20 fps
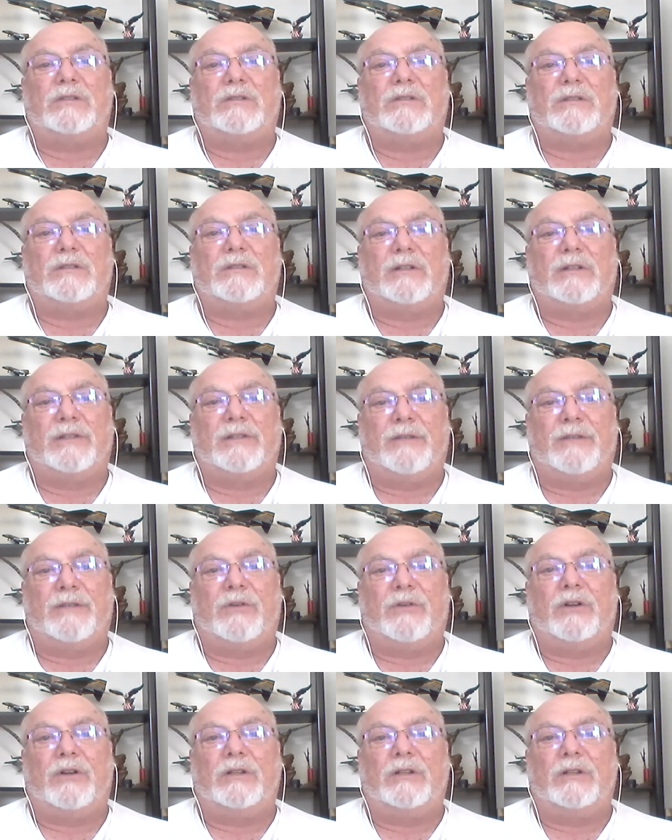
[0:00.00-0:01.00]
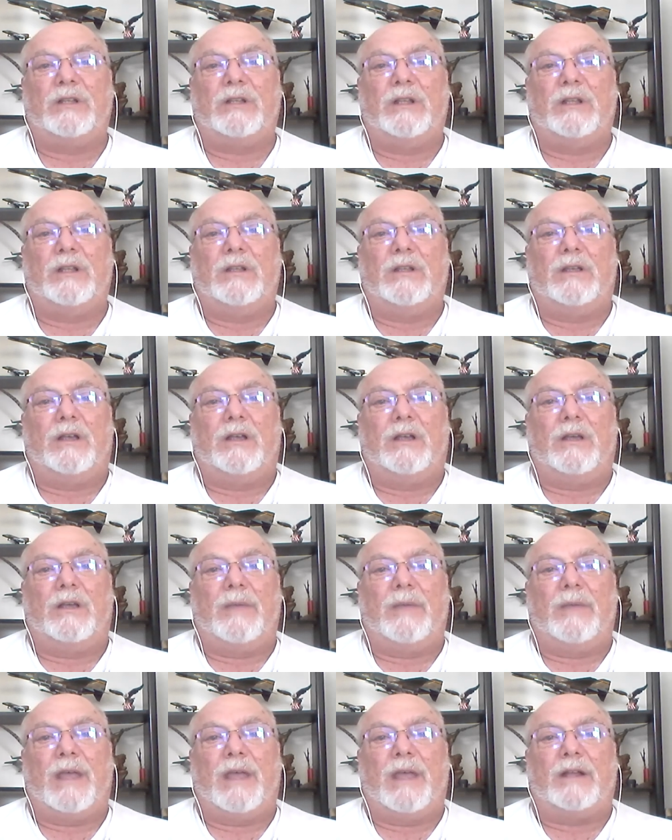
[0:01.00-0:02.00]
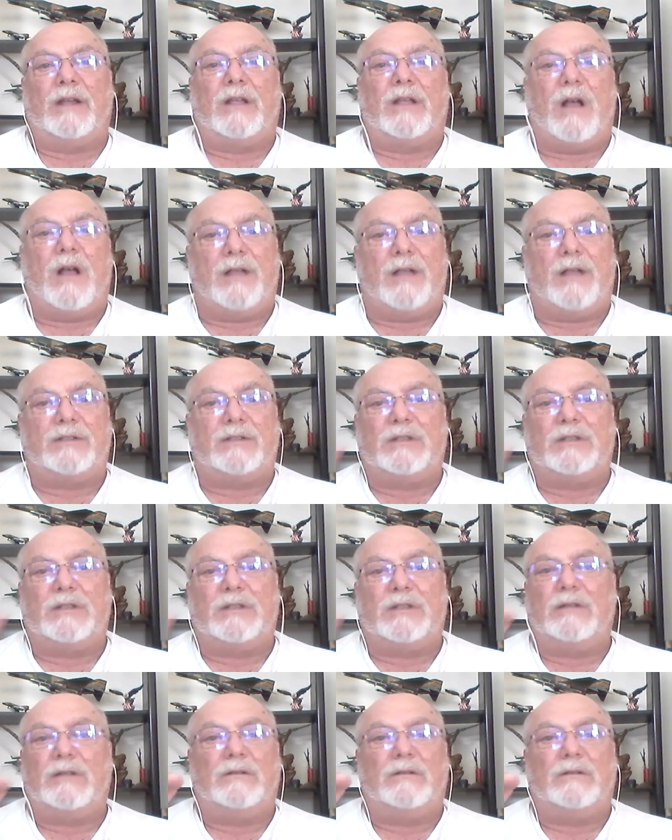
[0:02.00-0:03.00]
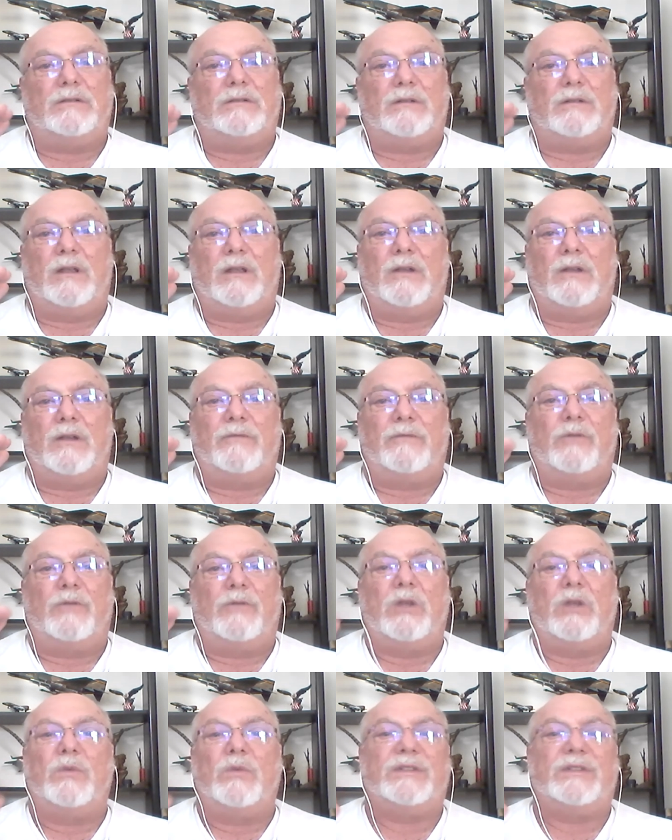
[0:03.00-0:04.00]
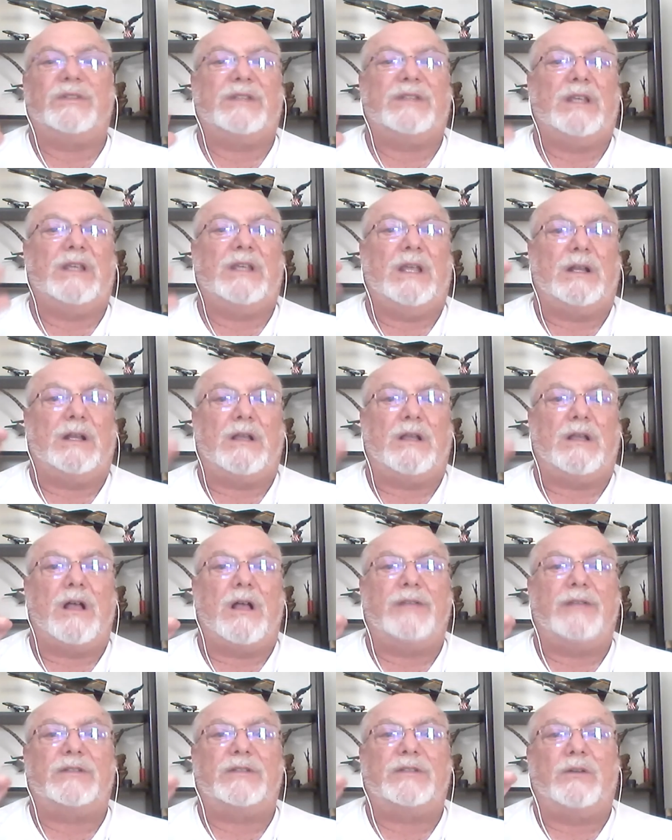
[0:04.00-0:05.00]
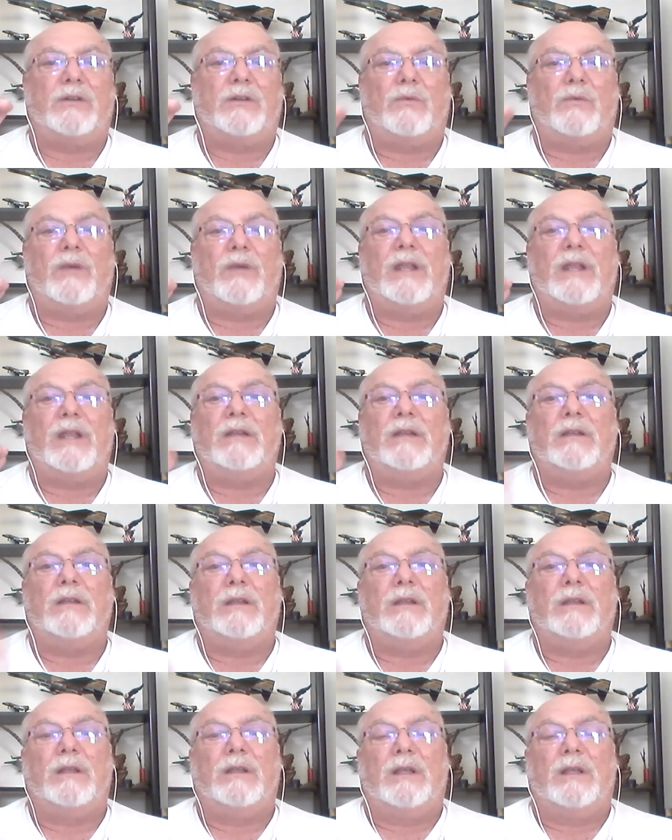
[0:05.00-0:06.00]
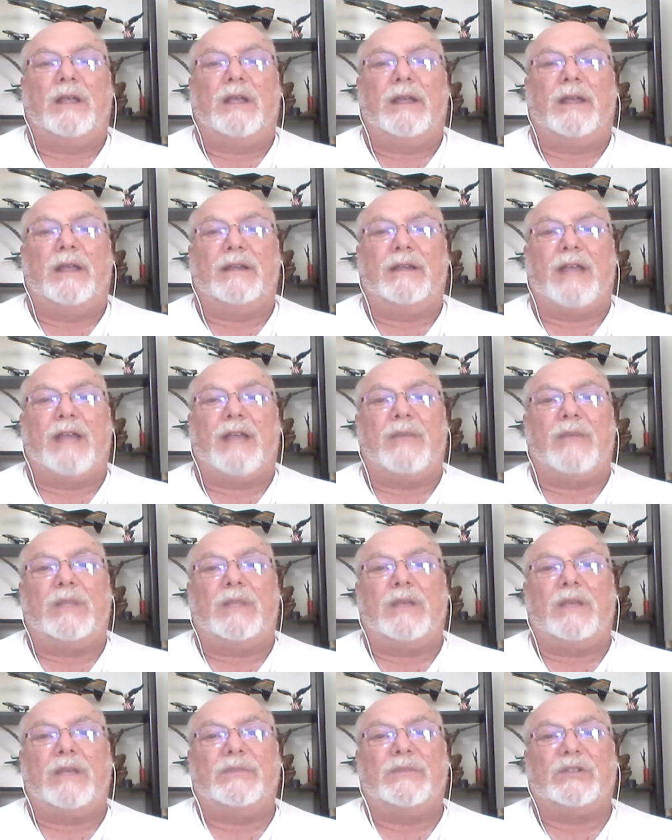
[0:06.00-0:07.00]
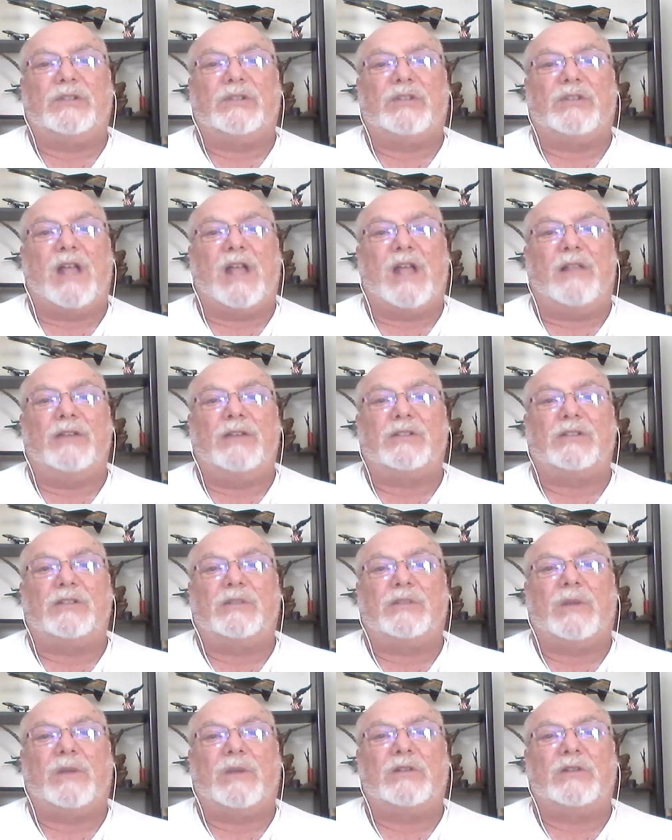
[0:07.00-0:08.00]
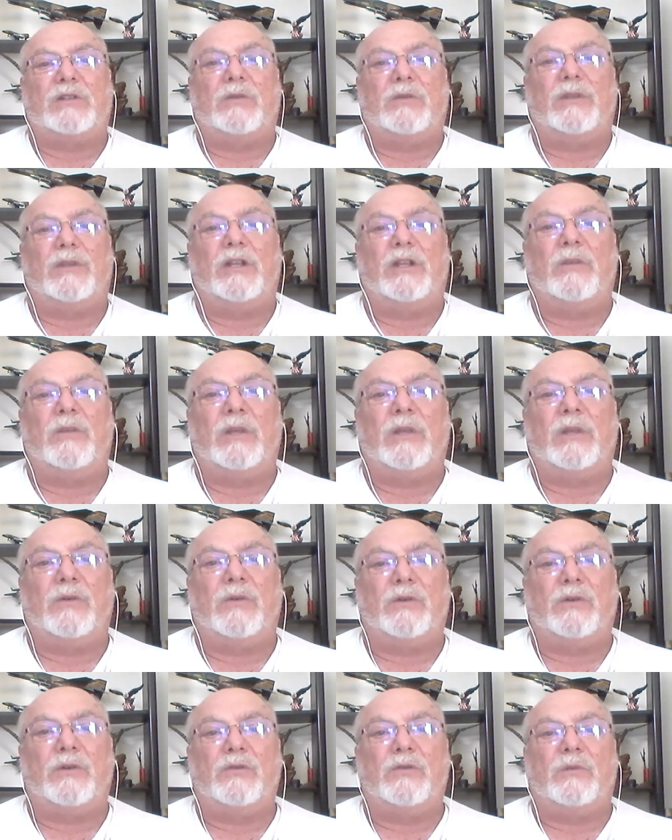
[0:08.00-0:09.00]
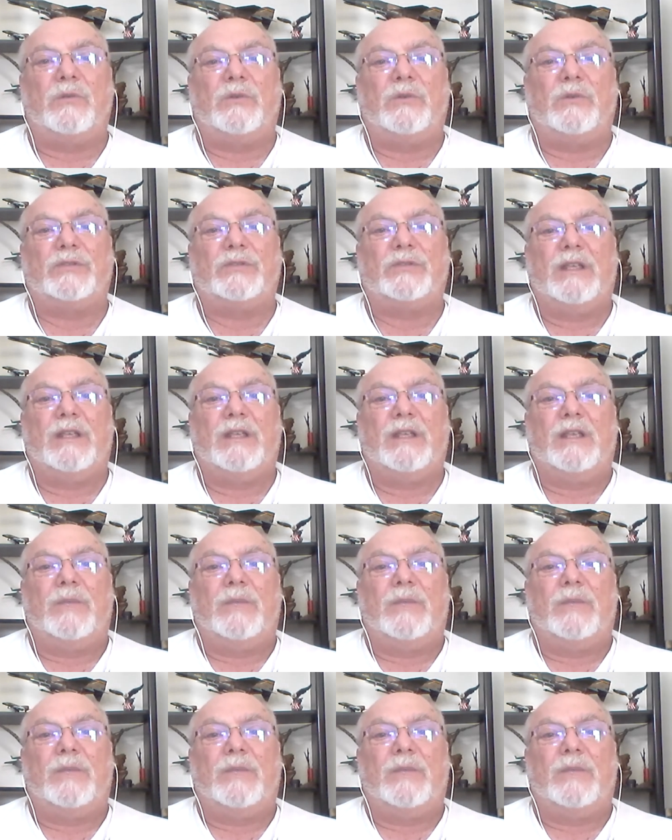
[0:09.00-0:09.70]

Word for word: delivered at a constant frequency and a constant rate. And that becomes a challenge, especially with intermittent renewables. But